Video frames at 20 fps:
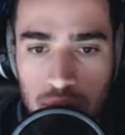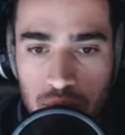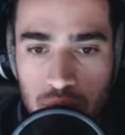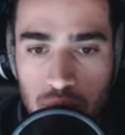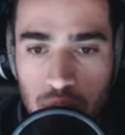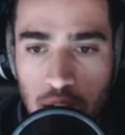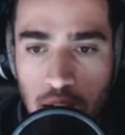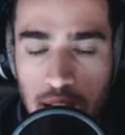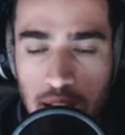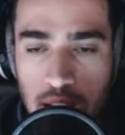
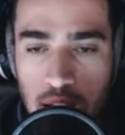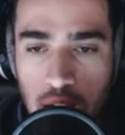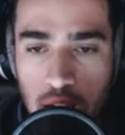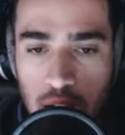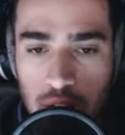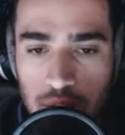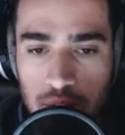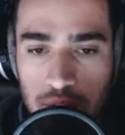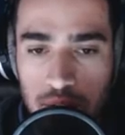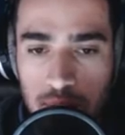try
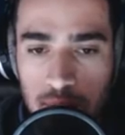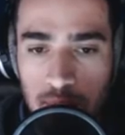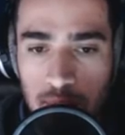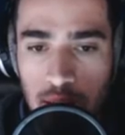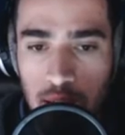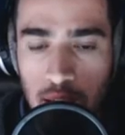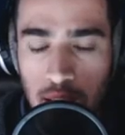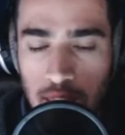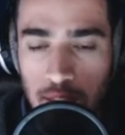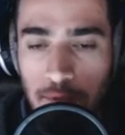now to
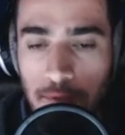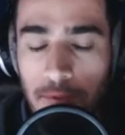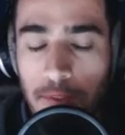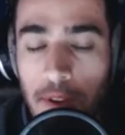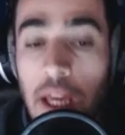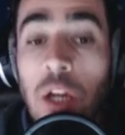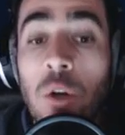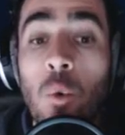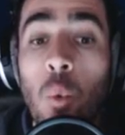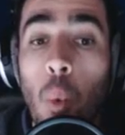make the
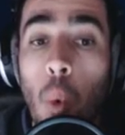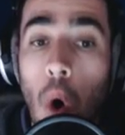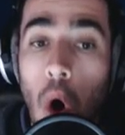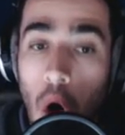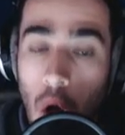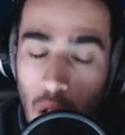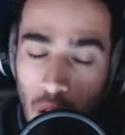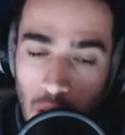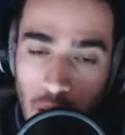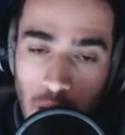fake
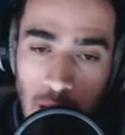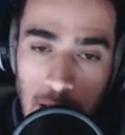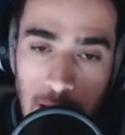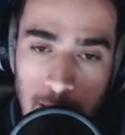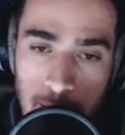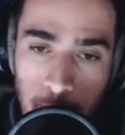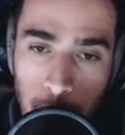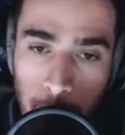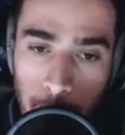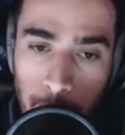wall.
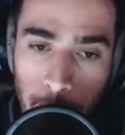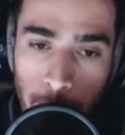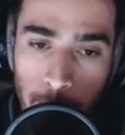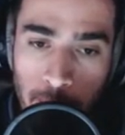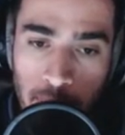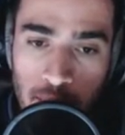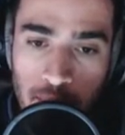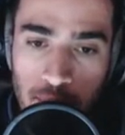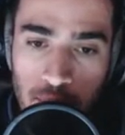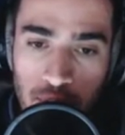
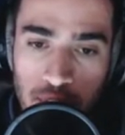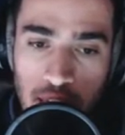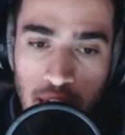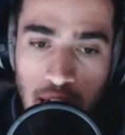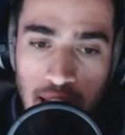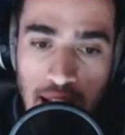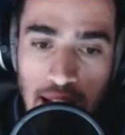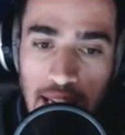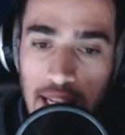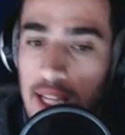For
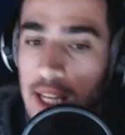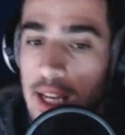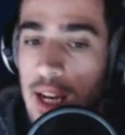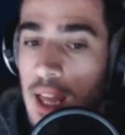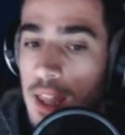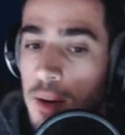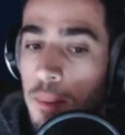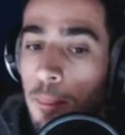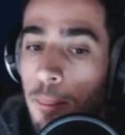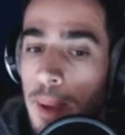that I need
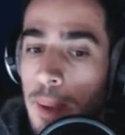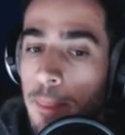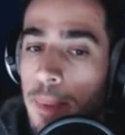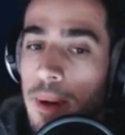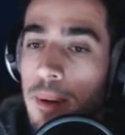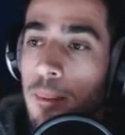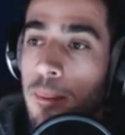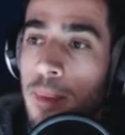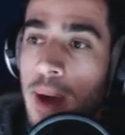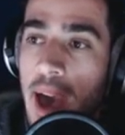another
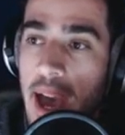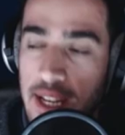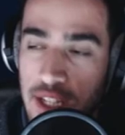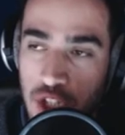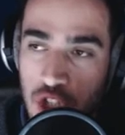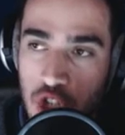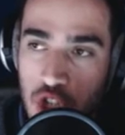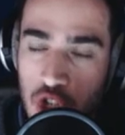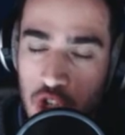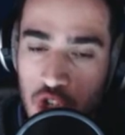paper
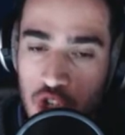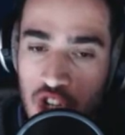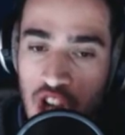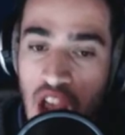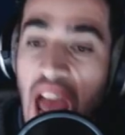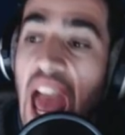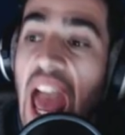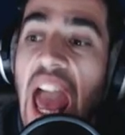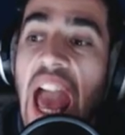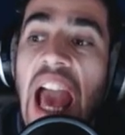match.
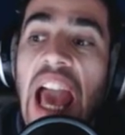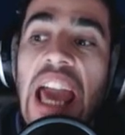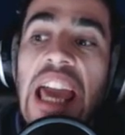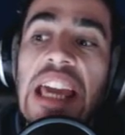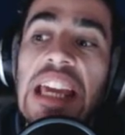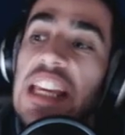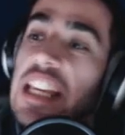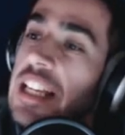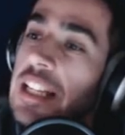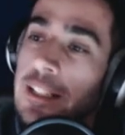
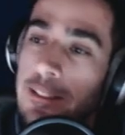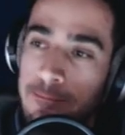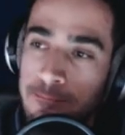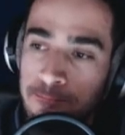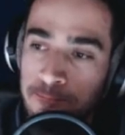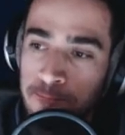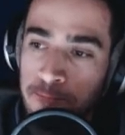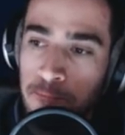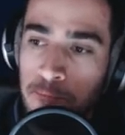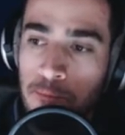Hey,
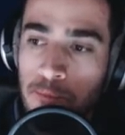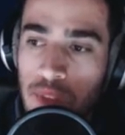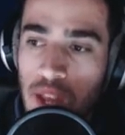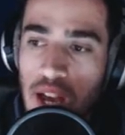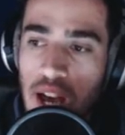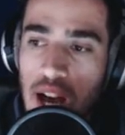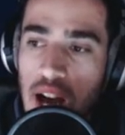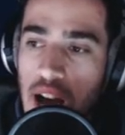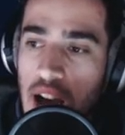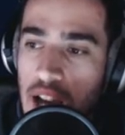
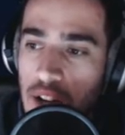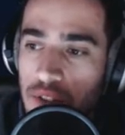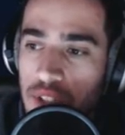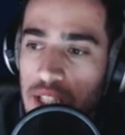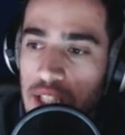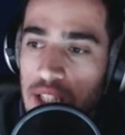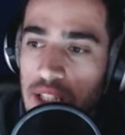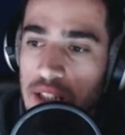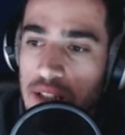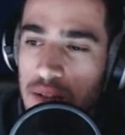I don't
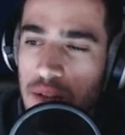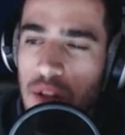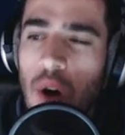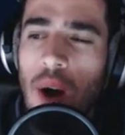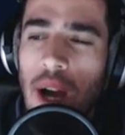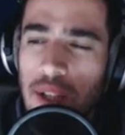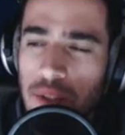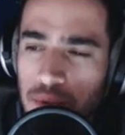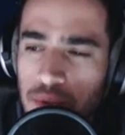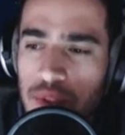need this. No,
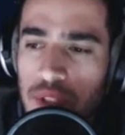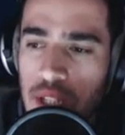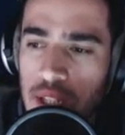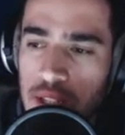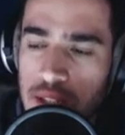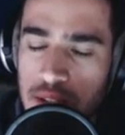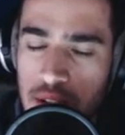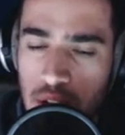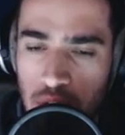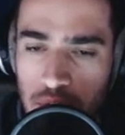I do need a
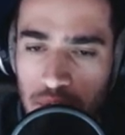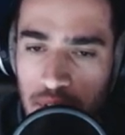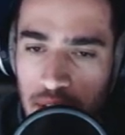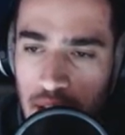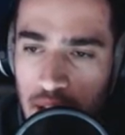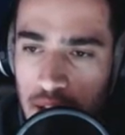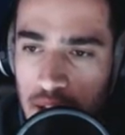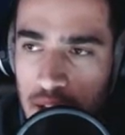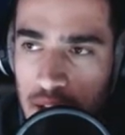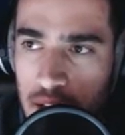star of
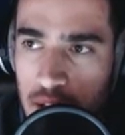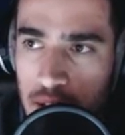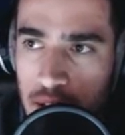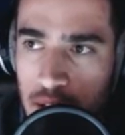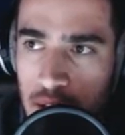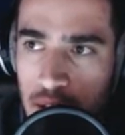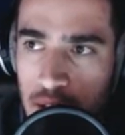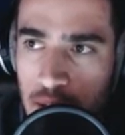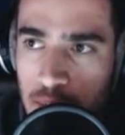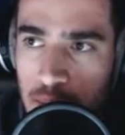ink,
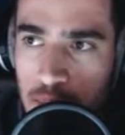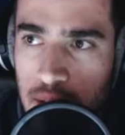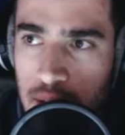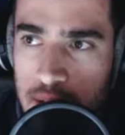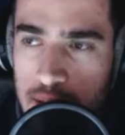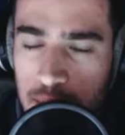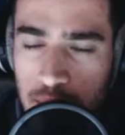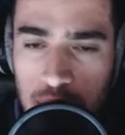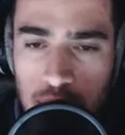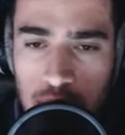
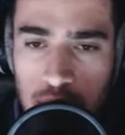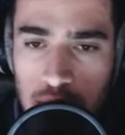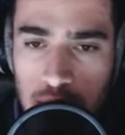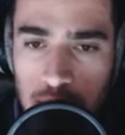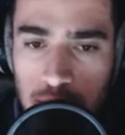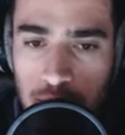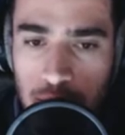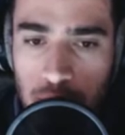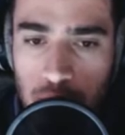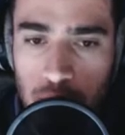because I'm gonna need
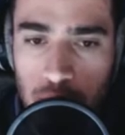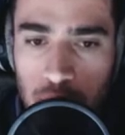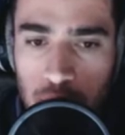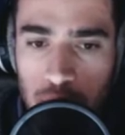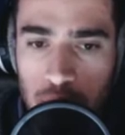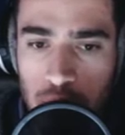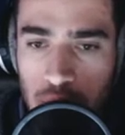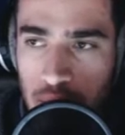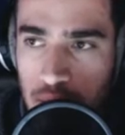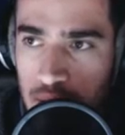it
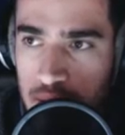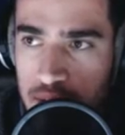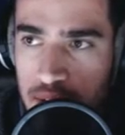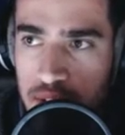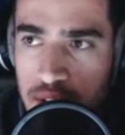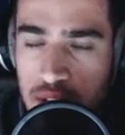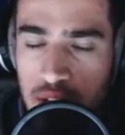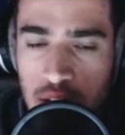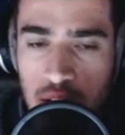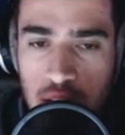for
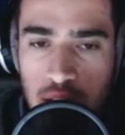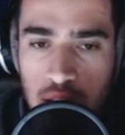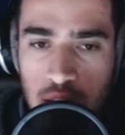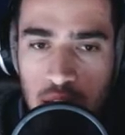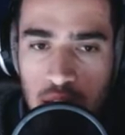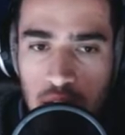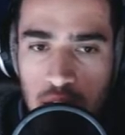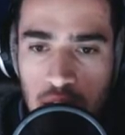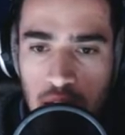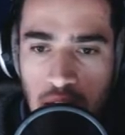this.
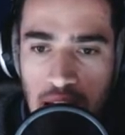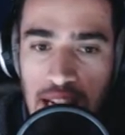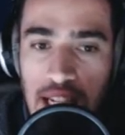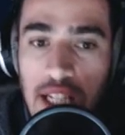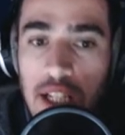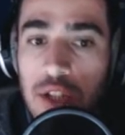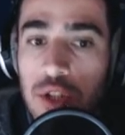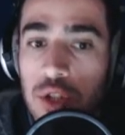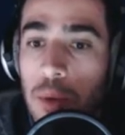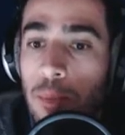Uh, I need
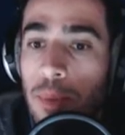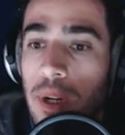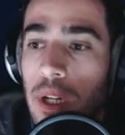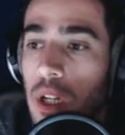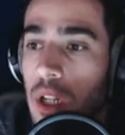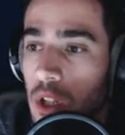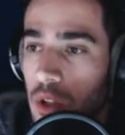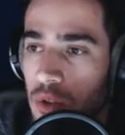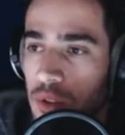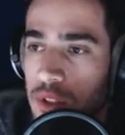a super
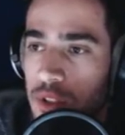glue. A